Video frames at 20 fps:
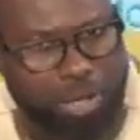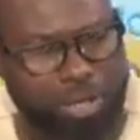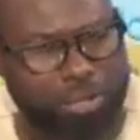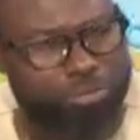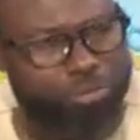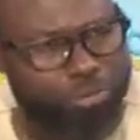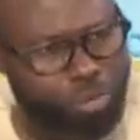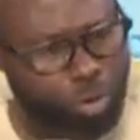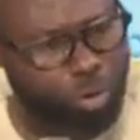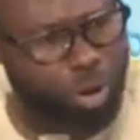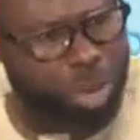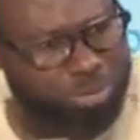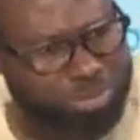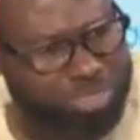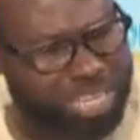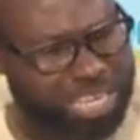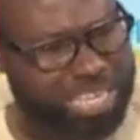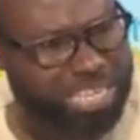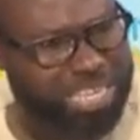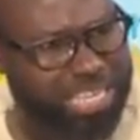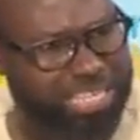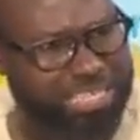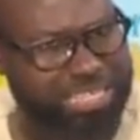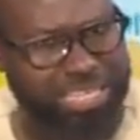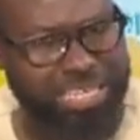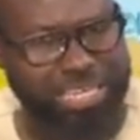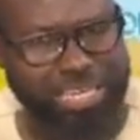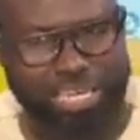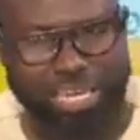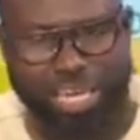So I'm saying that
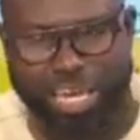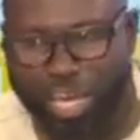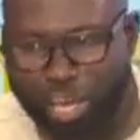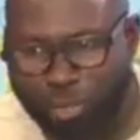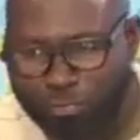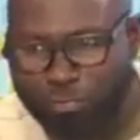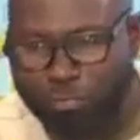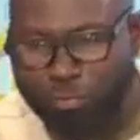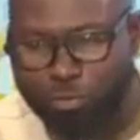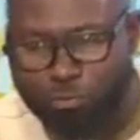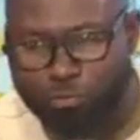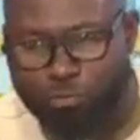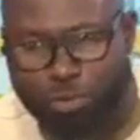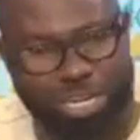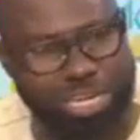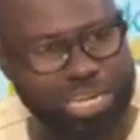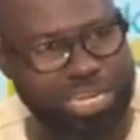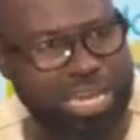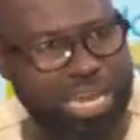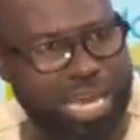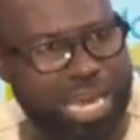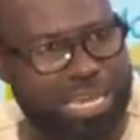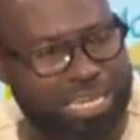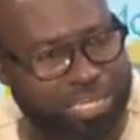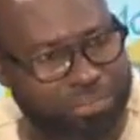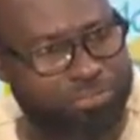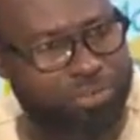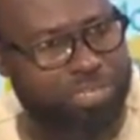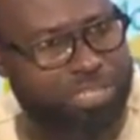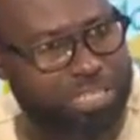if you really are
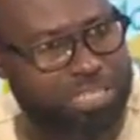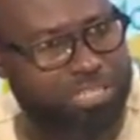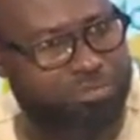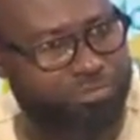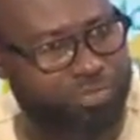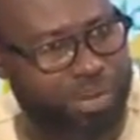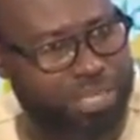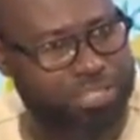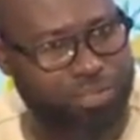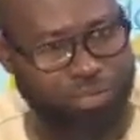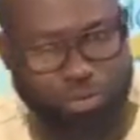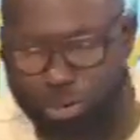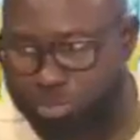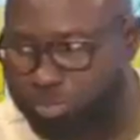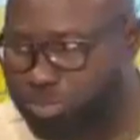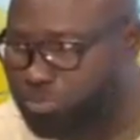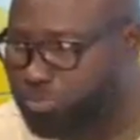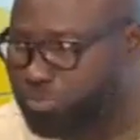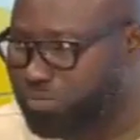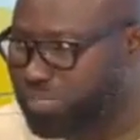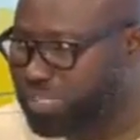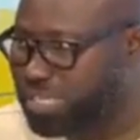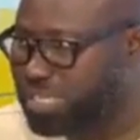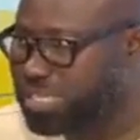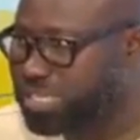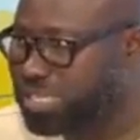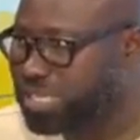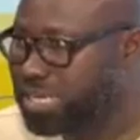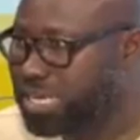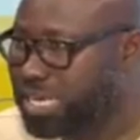interested in fighting corruption, you've
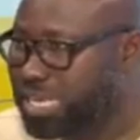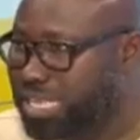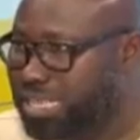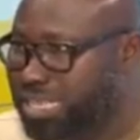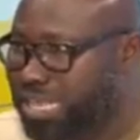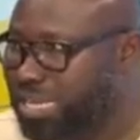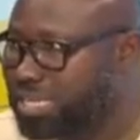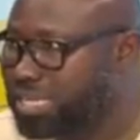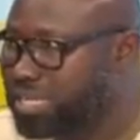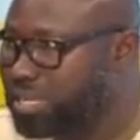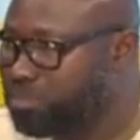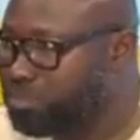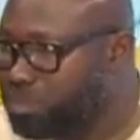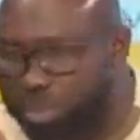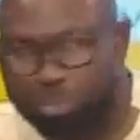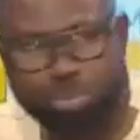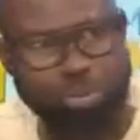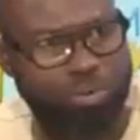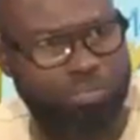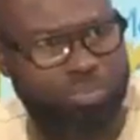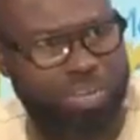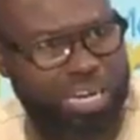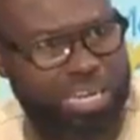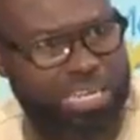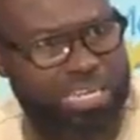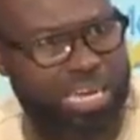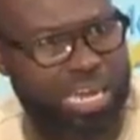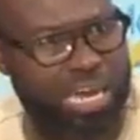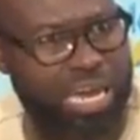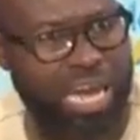seen that the people of
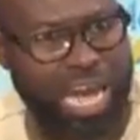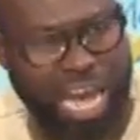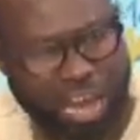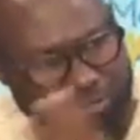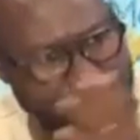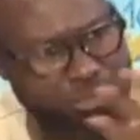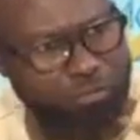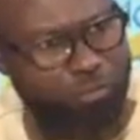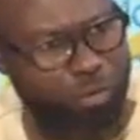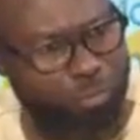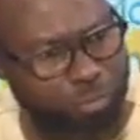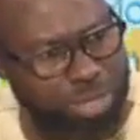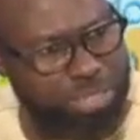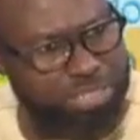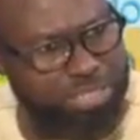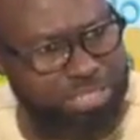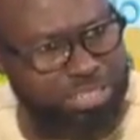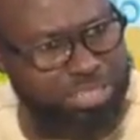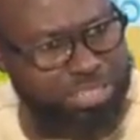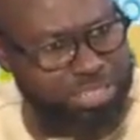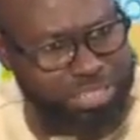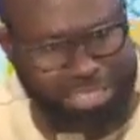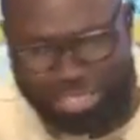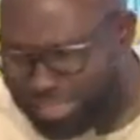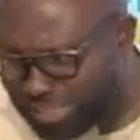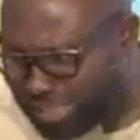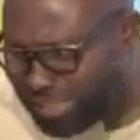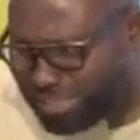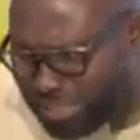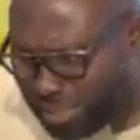Ghana have information.
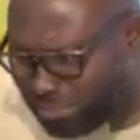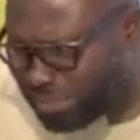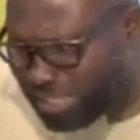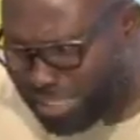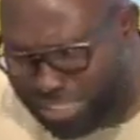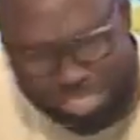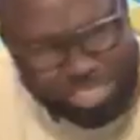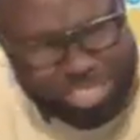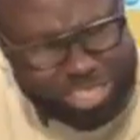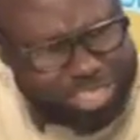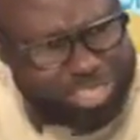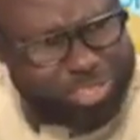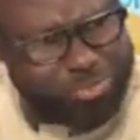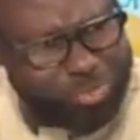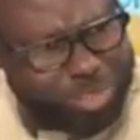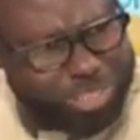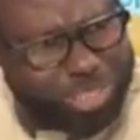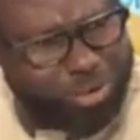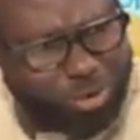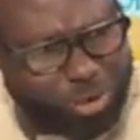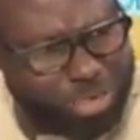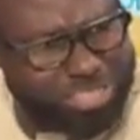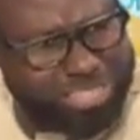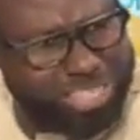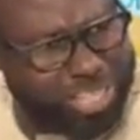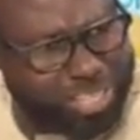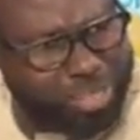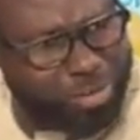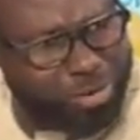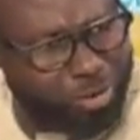Tell them this is what the law is
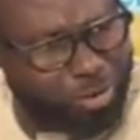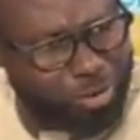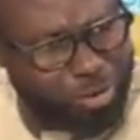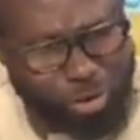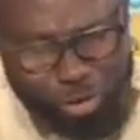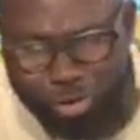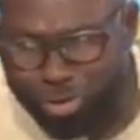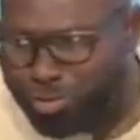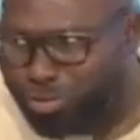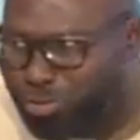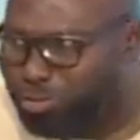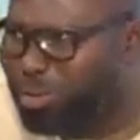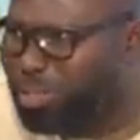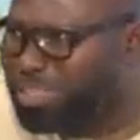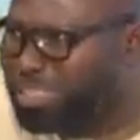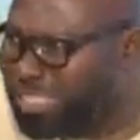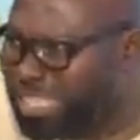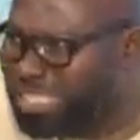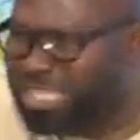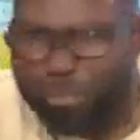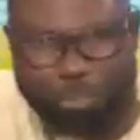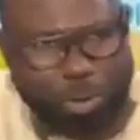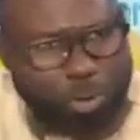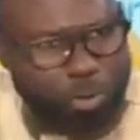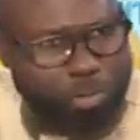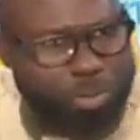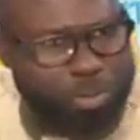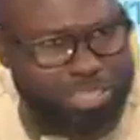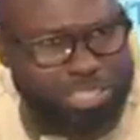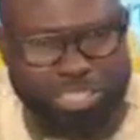saying. You don't set up a
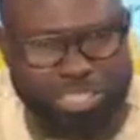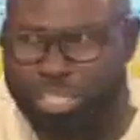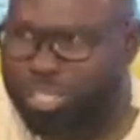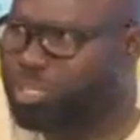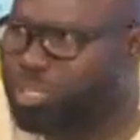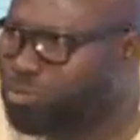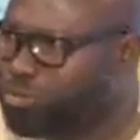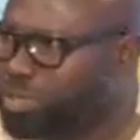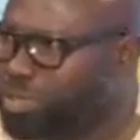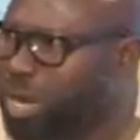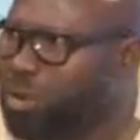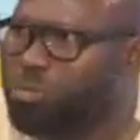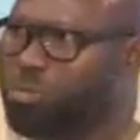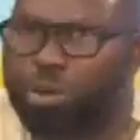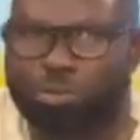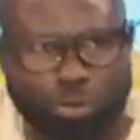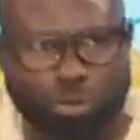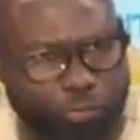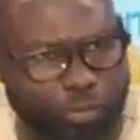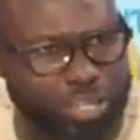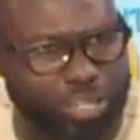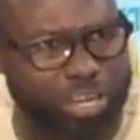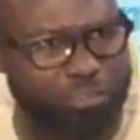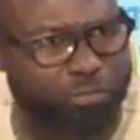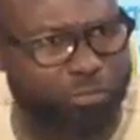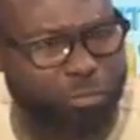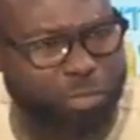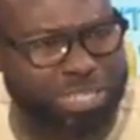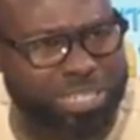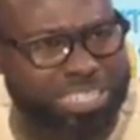committee to now go and look for the
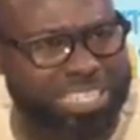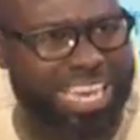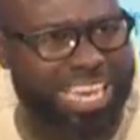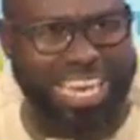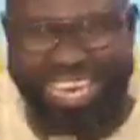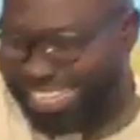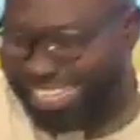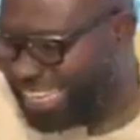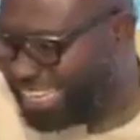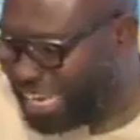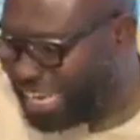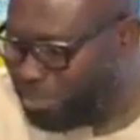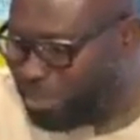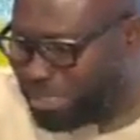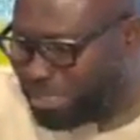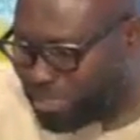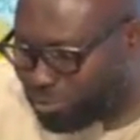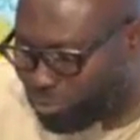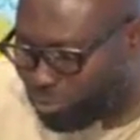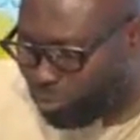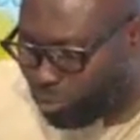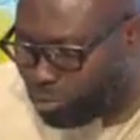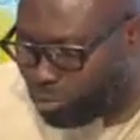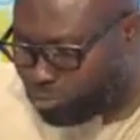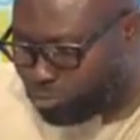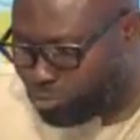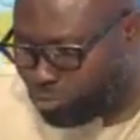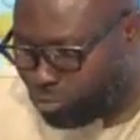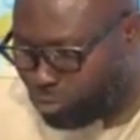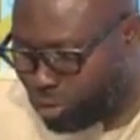information and then come and
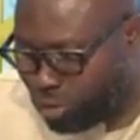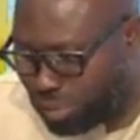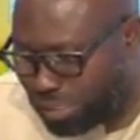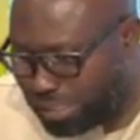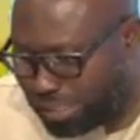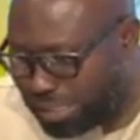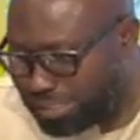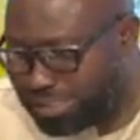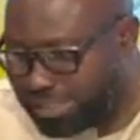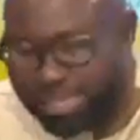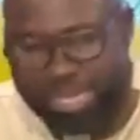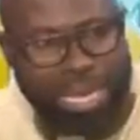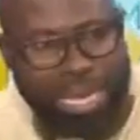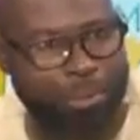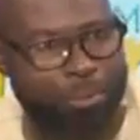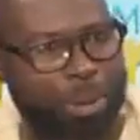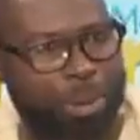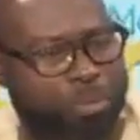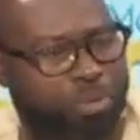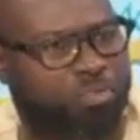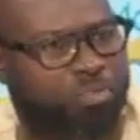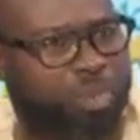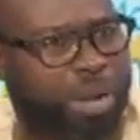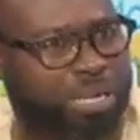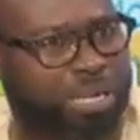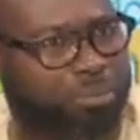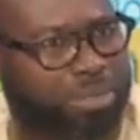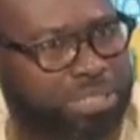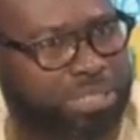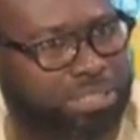disclose to, let's say, a member of
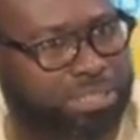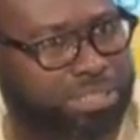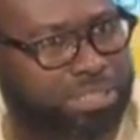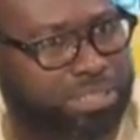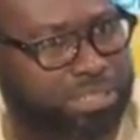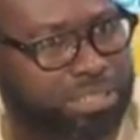parliament.